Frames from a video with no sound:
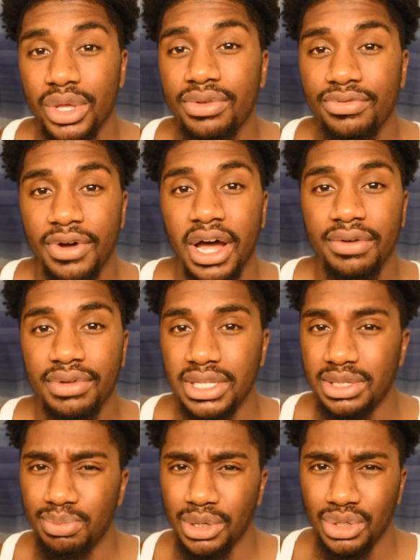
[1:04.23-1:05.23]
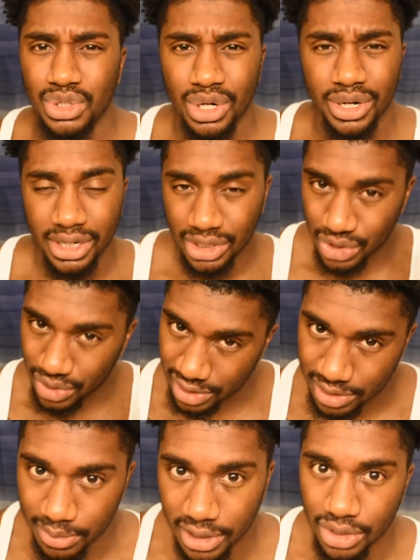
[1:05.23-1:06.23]
week 5 of this beard journey.
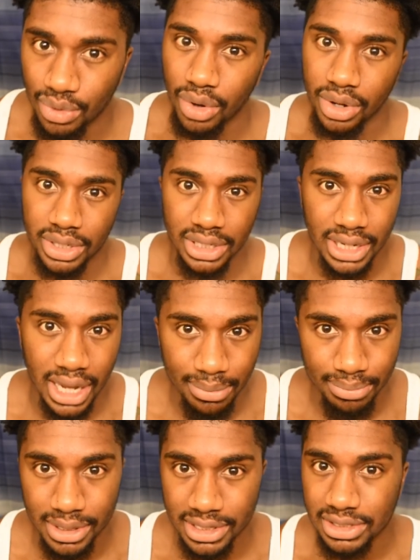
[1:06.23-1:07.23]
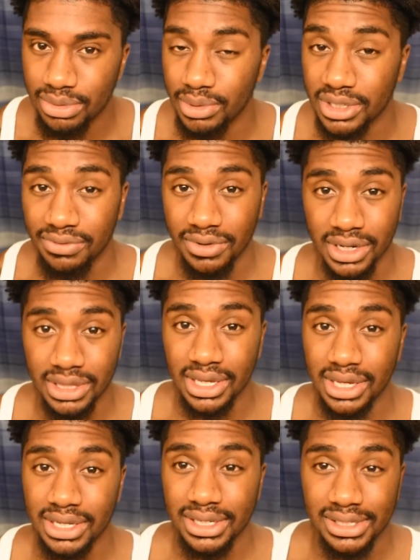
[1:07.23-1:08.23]
Trust me, you all did not miss too much of
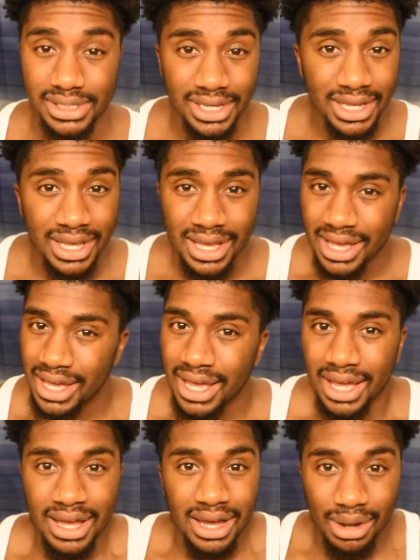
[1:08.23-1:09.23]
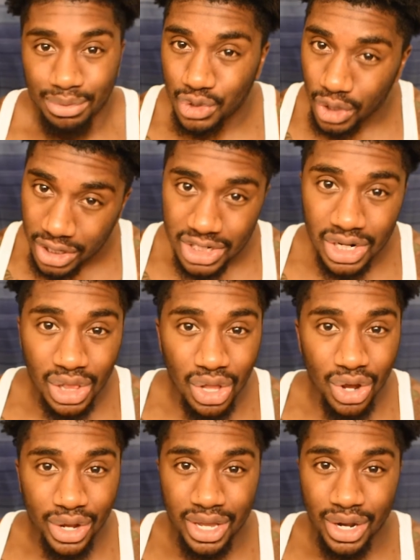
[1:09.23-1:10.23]
anything because I'm trudging
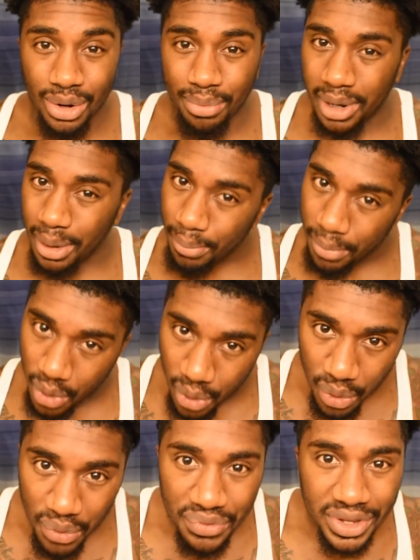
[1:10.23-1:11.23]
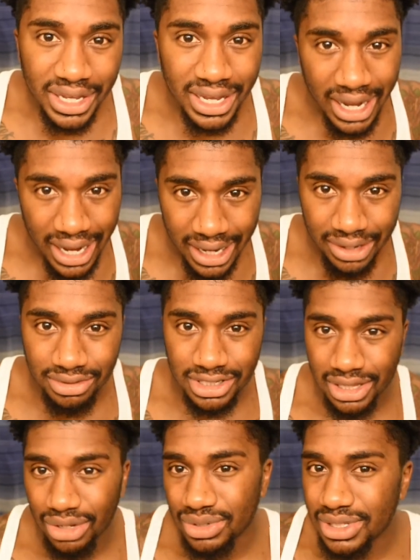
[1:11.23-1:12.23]
along here, but I'm moving kind of
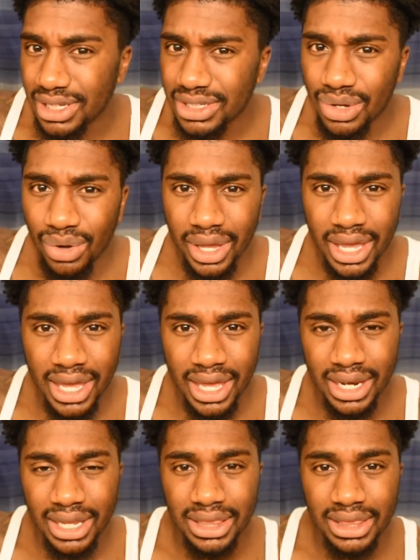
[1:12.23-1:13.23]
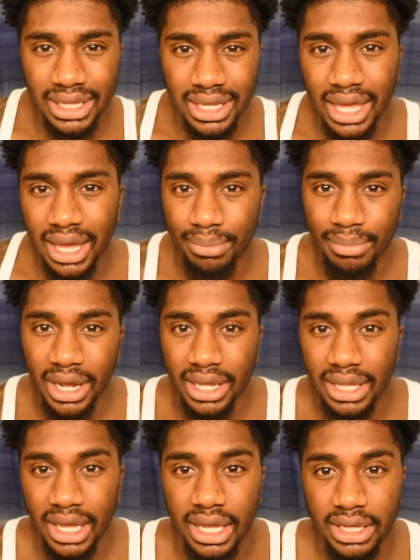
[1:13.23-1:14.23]
slow. So let's go ahead and look at my
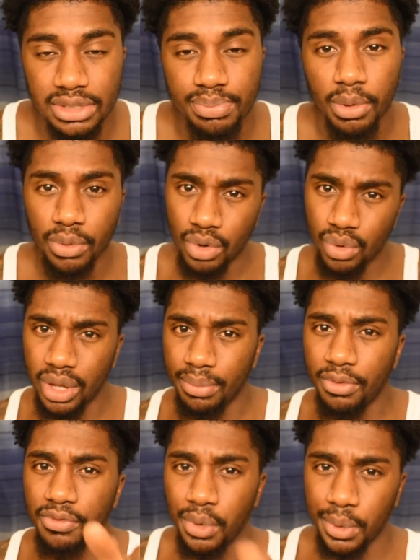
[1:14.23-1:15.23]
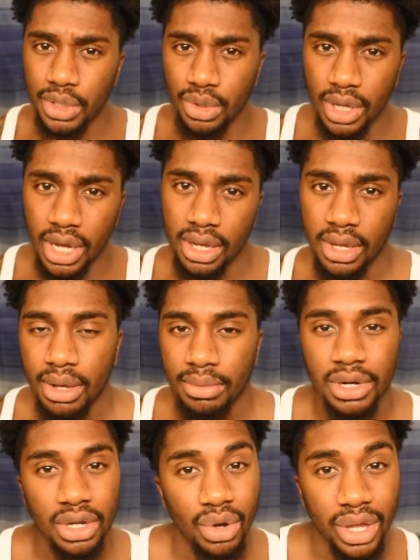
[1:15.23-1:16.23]
gains. But real quick, before we do that, I'm
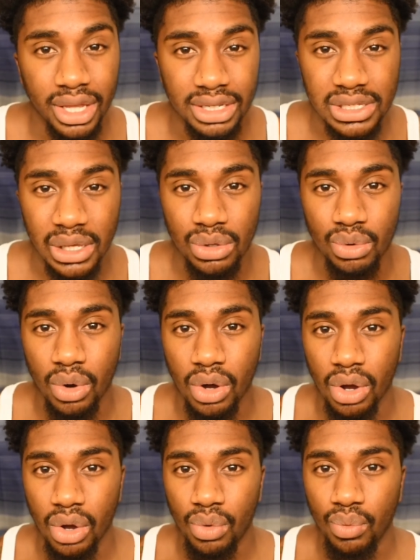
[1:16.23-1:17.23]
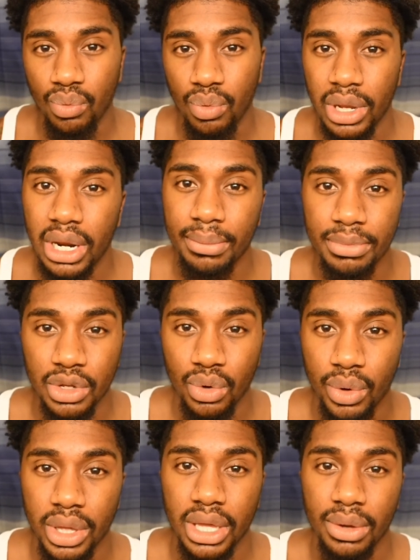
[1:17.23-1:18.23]
going to go ahead and show you all what I'm
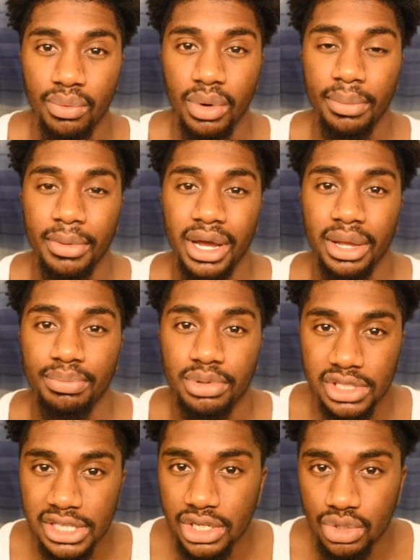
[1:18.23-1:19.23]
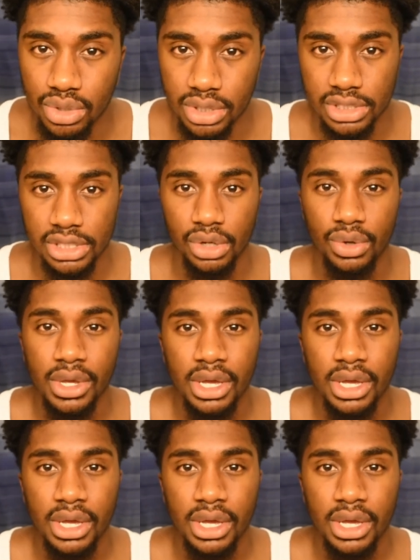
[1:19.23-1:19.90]
doing and what my procedure is. So